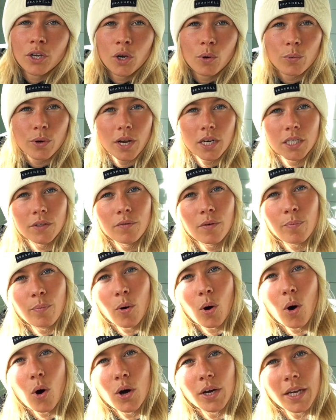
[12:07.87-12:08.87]
we actually have a
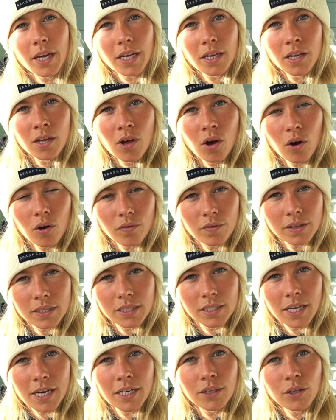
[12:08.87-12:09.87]
pocket on the
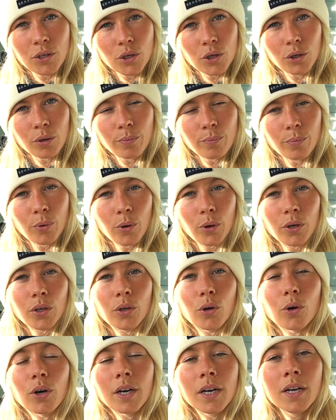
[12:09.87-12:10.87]
side that you can put
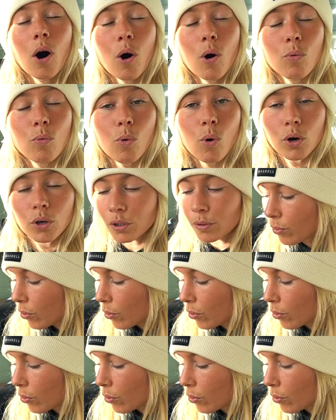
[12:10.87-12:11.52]
your hot water